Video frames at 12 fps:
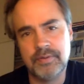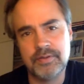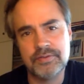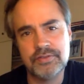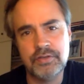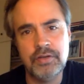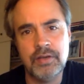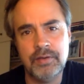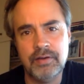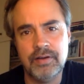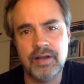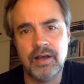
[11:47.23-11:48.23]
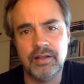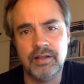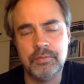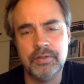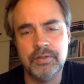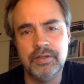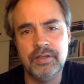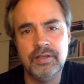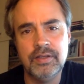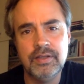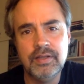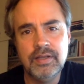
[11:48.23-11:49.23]
studio here in Hollywood
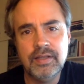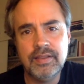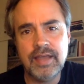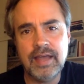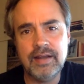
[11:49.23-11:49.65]
that